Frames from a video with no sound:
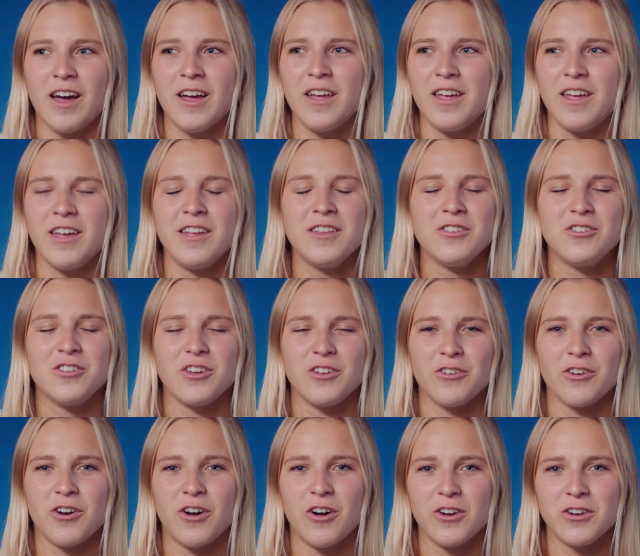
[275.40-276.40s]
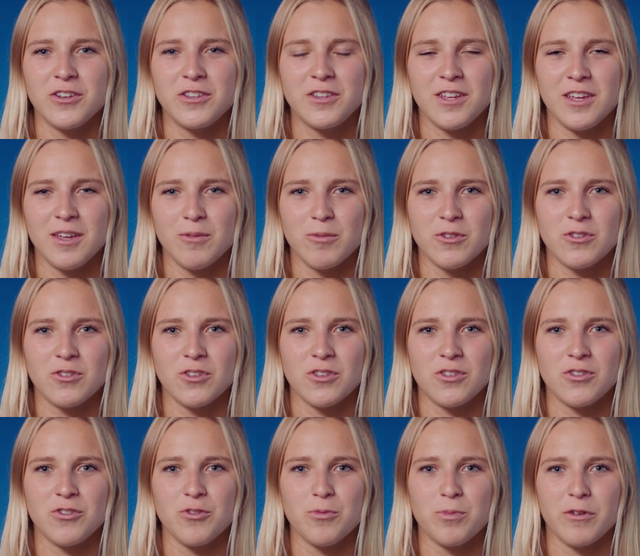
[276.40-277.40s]
I, in general, our team is
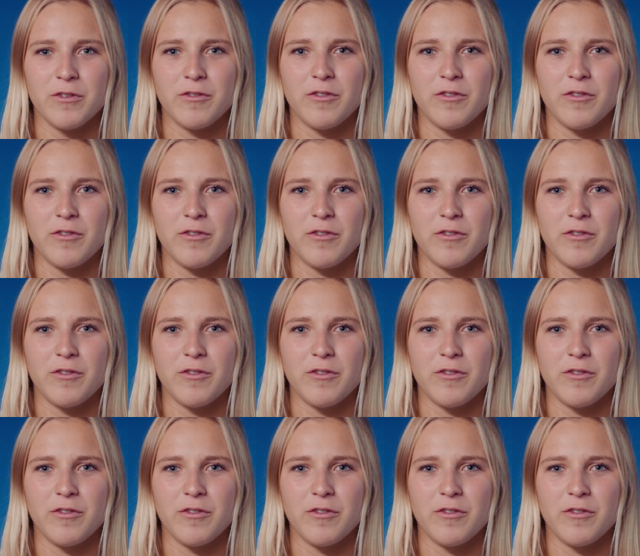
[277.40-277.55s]
just super